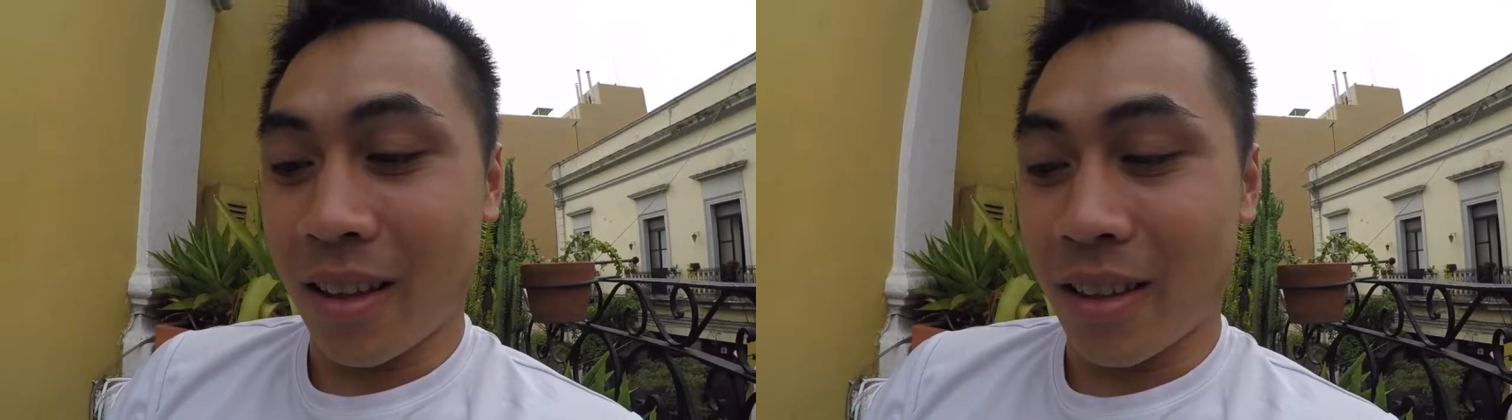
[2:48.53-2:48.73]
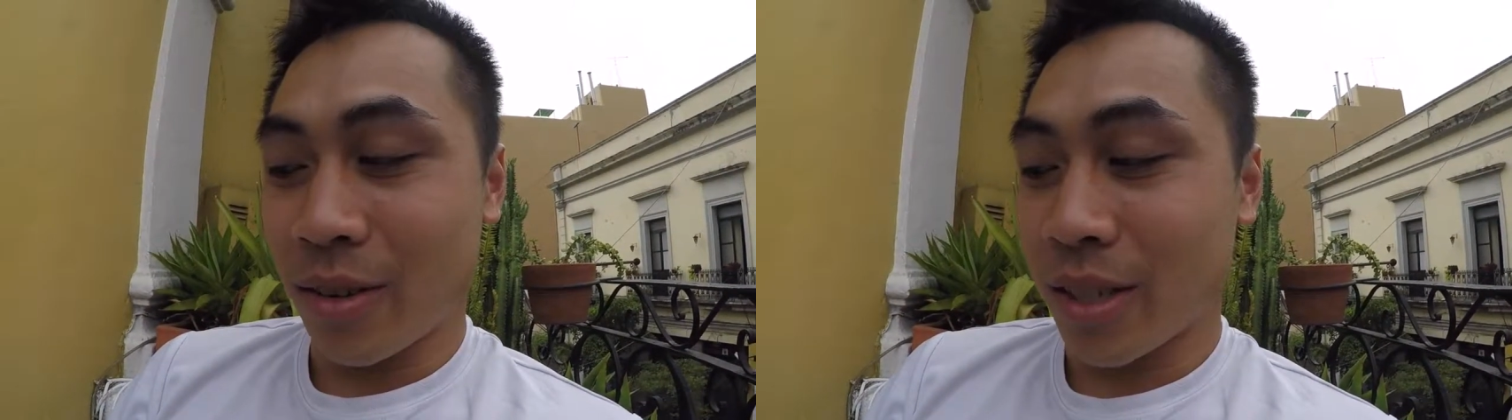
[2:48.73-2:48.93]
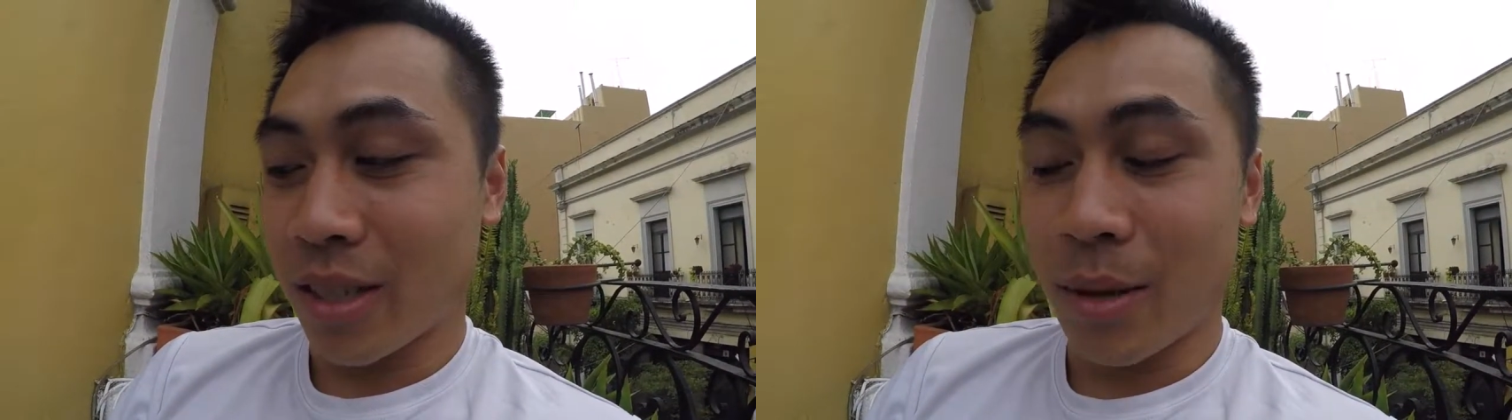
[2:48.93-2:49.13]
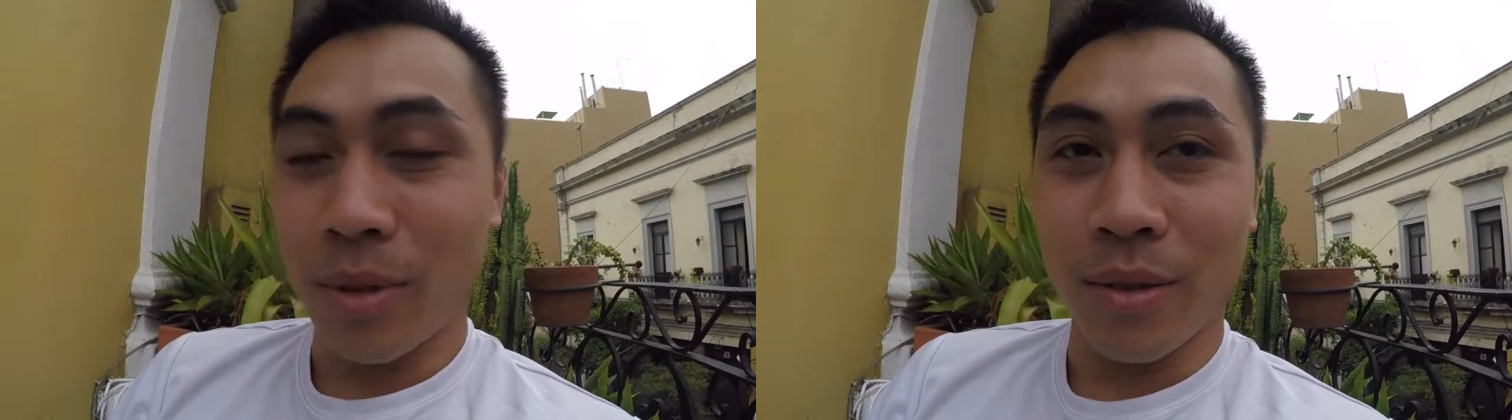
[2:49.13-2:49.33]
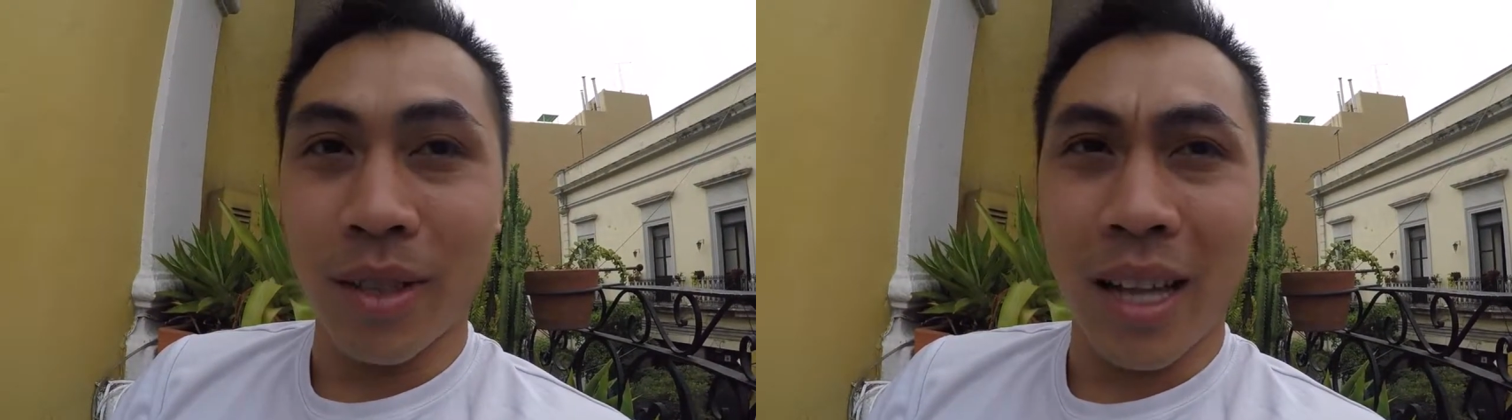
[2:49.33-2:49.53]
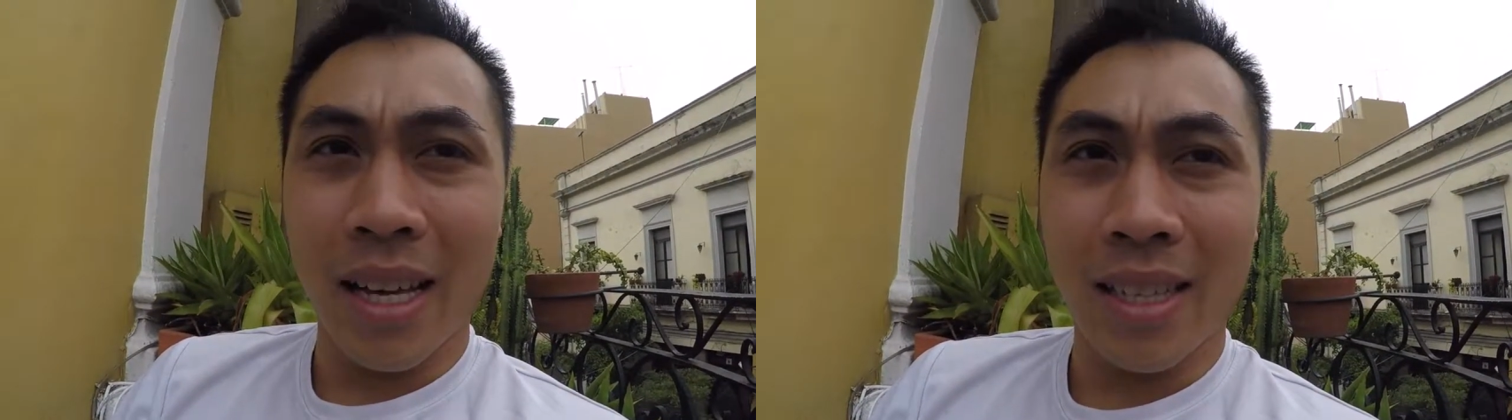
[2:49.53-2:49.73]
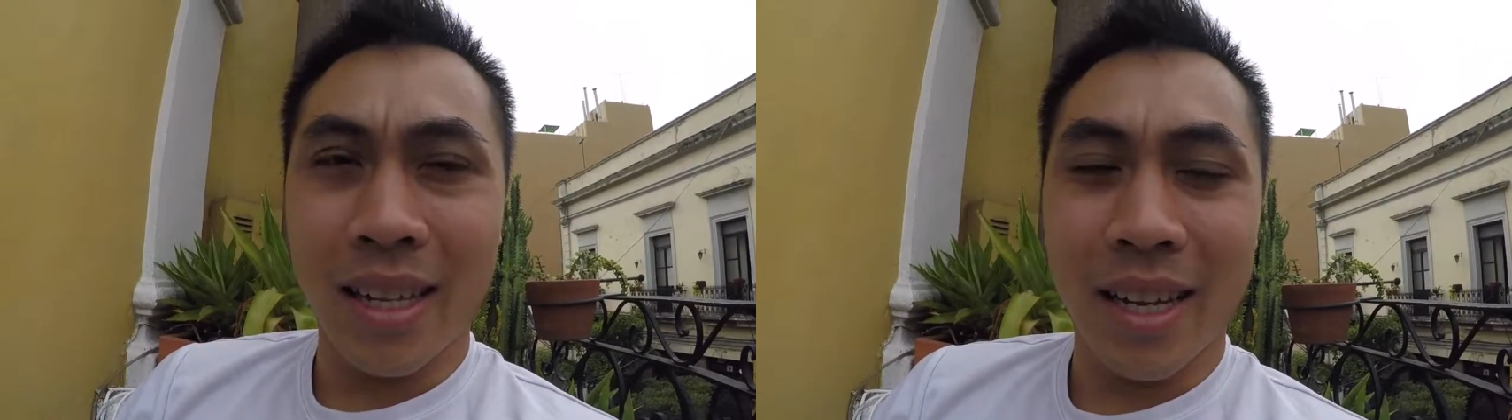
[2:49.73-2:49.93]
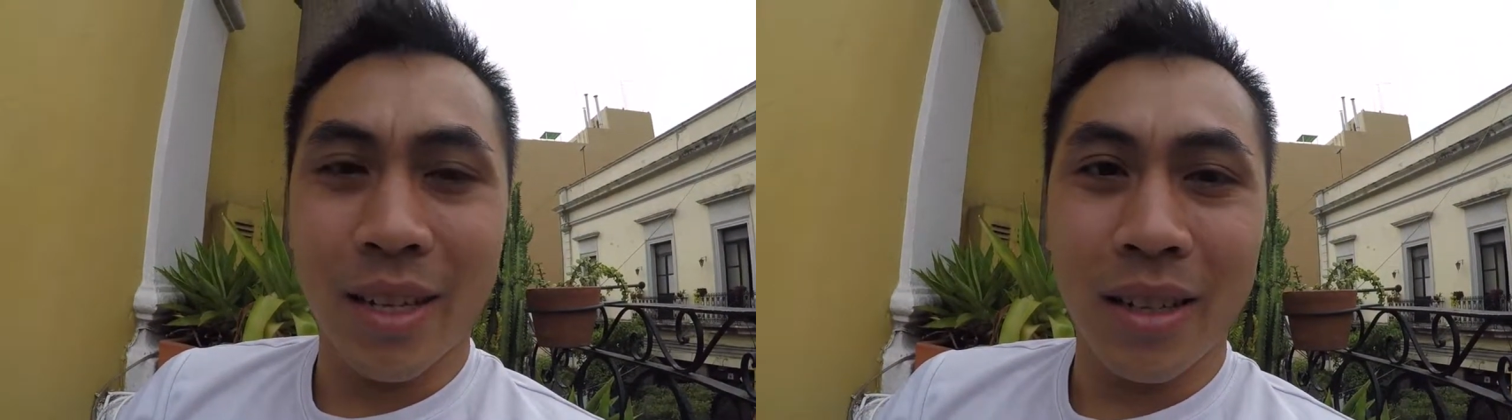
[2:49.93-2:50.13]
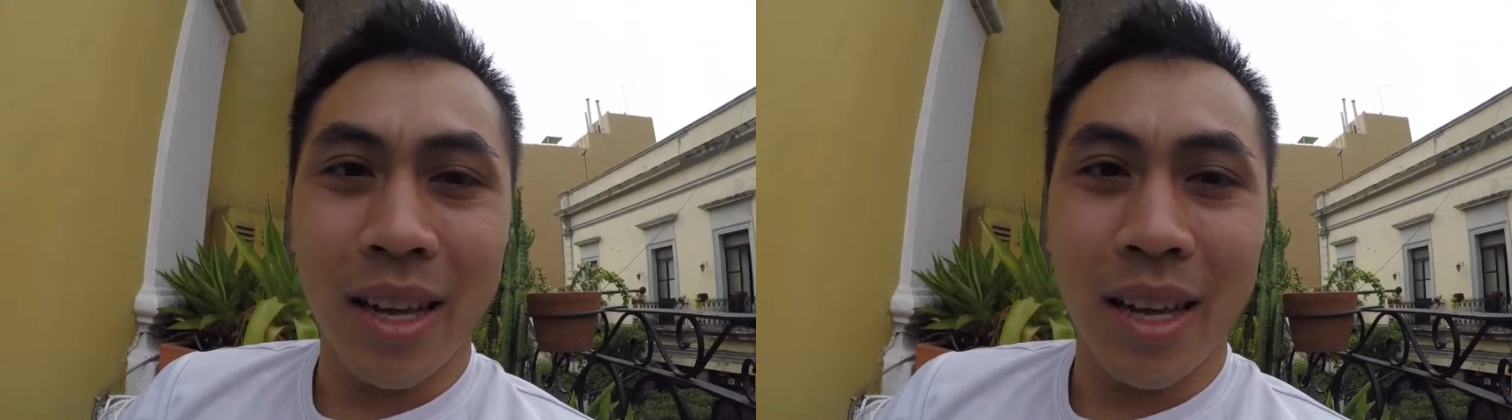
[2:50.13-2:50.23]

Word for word: there was a clip of the last night.